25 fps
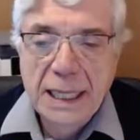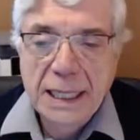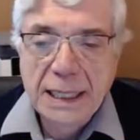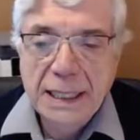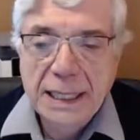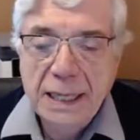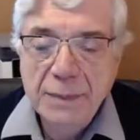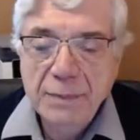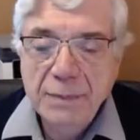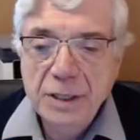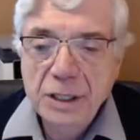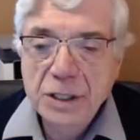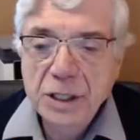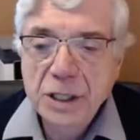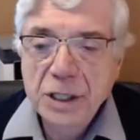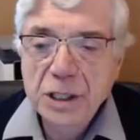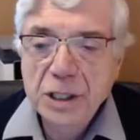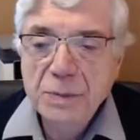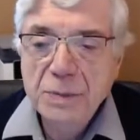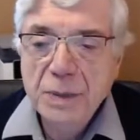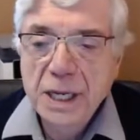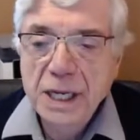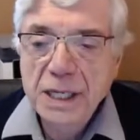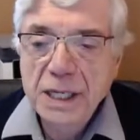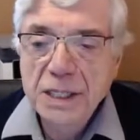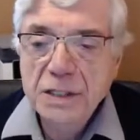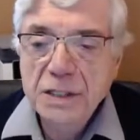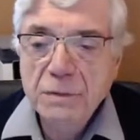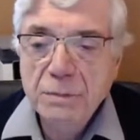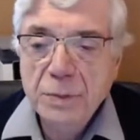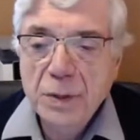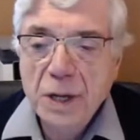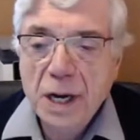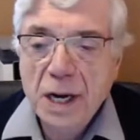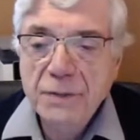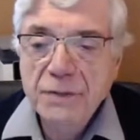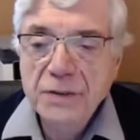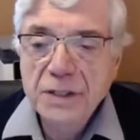Come into this place of
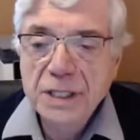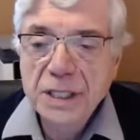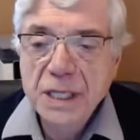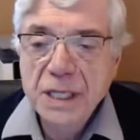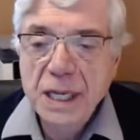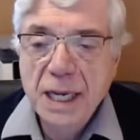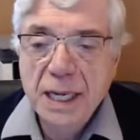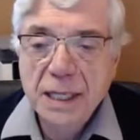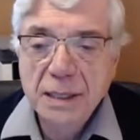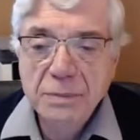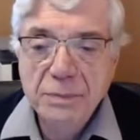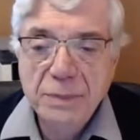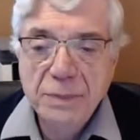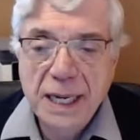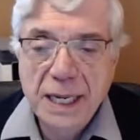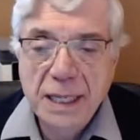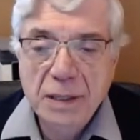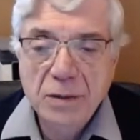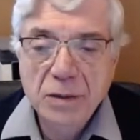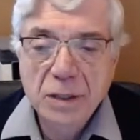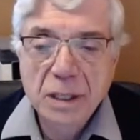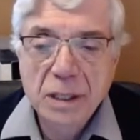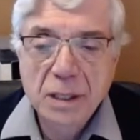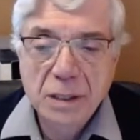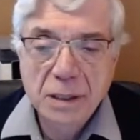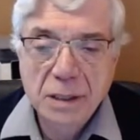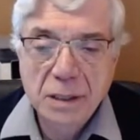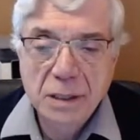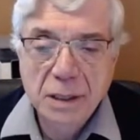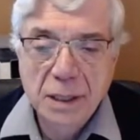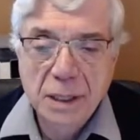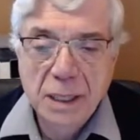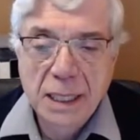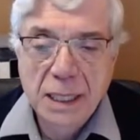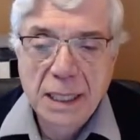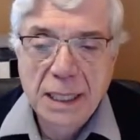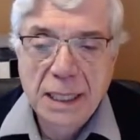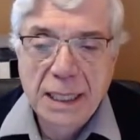prophecy and power
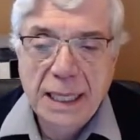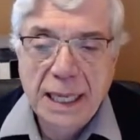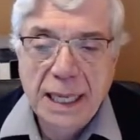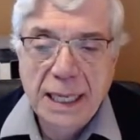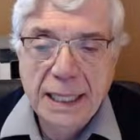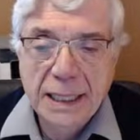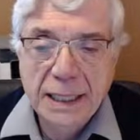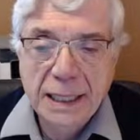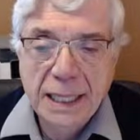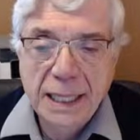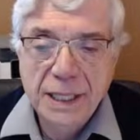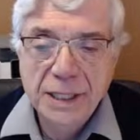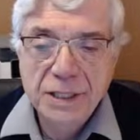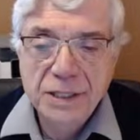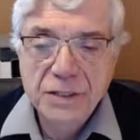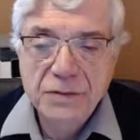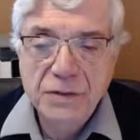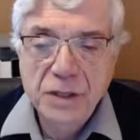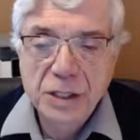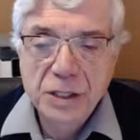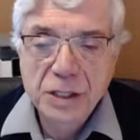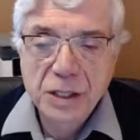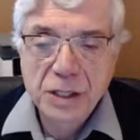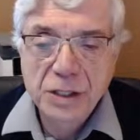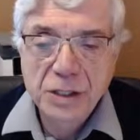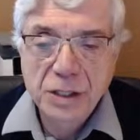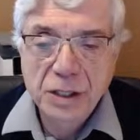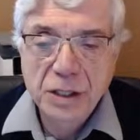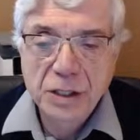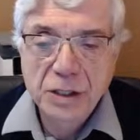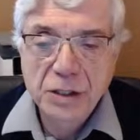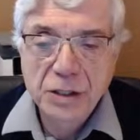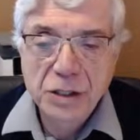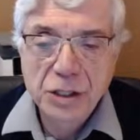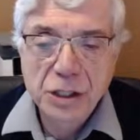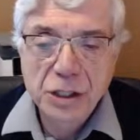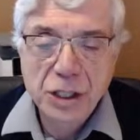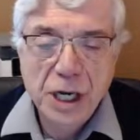and let its vision
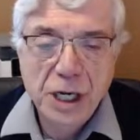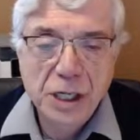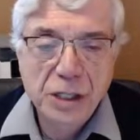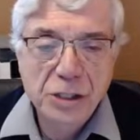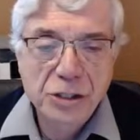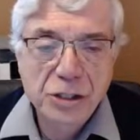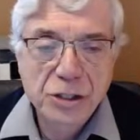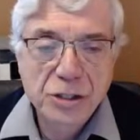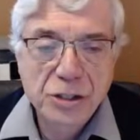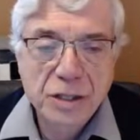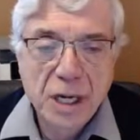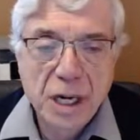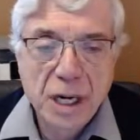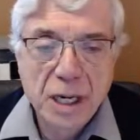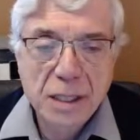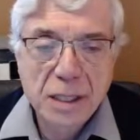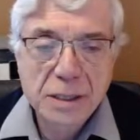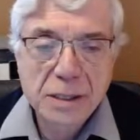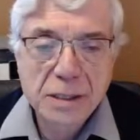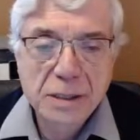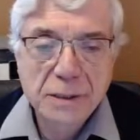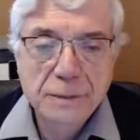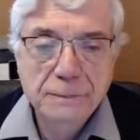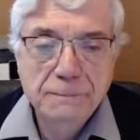change your heart.